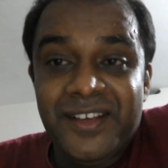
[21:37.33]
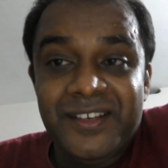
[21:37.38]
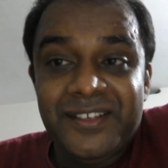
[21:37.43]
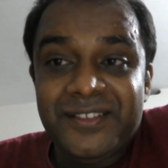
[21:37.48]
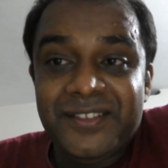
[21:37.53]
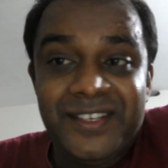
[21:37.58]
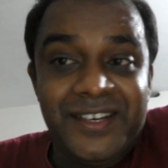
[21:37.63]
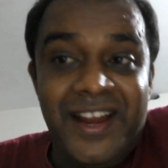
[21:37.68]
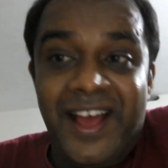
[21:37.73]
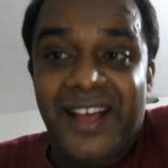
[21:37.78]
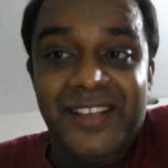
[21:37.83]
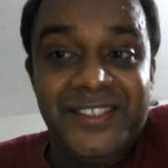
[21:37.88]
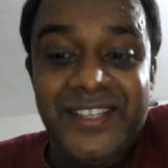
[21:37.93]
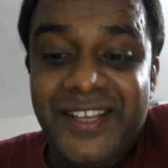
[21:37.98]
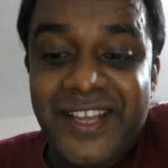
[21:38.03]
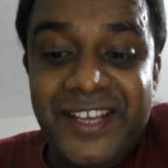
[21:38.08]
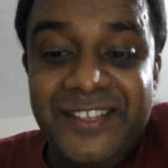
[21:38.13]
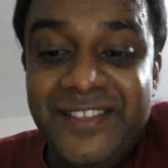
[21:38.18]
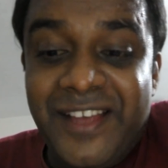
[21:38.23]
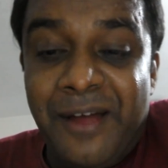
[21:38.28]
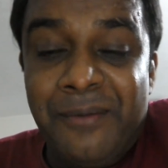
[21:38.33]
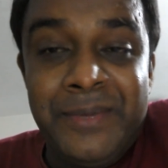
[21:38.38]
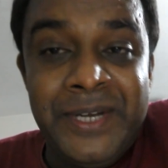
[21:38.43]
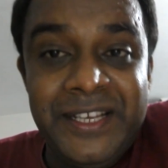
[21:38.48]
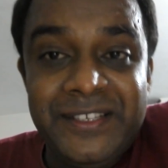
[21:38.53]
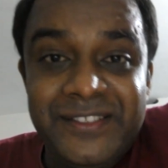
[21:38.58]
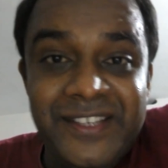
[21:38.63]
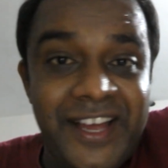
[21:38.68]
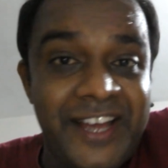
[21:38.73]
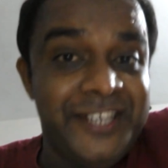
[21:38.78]
The classic example
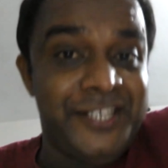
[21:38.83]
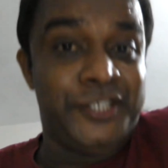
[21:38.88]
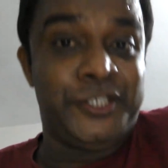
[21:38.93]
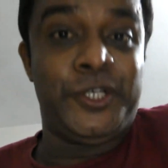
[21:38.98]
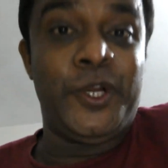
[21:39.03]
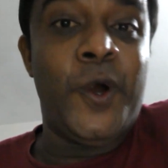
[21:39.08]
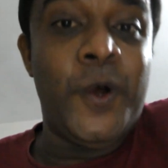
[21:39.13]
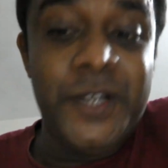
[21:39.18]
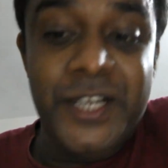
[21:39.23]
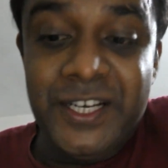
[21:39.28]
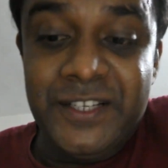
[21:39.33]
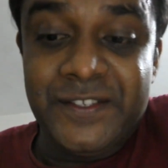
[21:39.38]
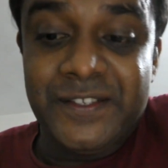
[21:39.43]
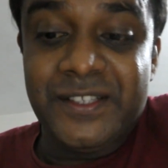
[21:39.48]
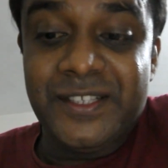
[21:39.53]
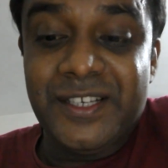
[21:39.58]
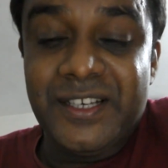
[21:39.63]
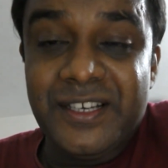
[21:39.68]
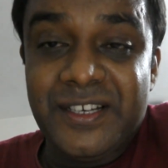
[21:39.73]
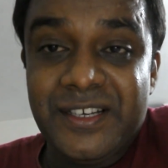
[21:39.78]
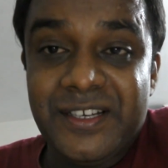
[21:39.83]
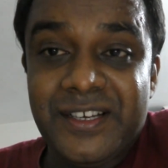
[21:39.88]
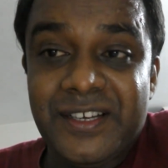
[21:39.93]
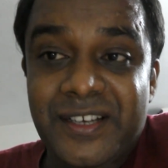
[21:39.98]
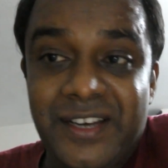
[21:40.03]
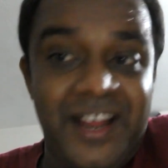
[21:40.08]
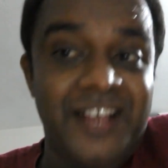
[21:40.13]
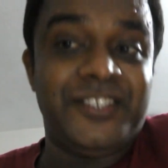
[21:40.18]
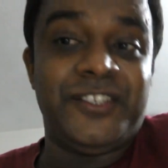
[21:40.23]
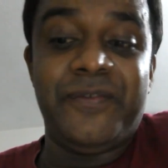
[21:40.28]
is Aristotle's
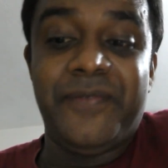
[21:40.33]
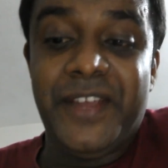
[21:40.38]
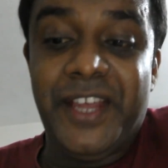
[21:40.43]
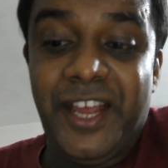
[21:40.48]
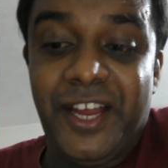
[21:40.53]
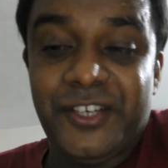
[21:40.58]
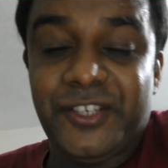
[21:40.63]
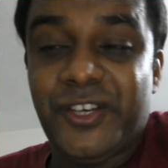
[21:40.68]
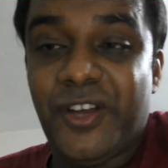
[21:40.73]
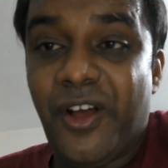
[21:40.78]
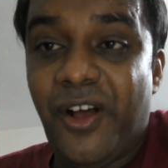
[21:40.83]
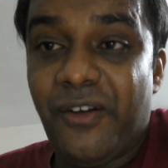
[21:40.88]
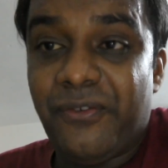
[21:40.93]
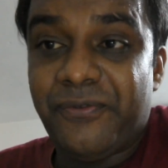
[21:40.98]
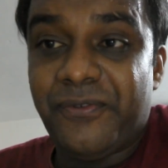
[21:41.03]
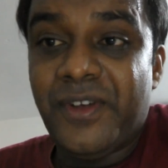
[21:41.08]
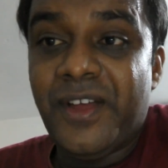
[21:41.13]
classification of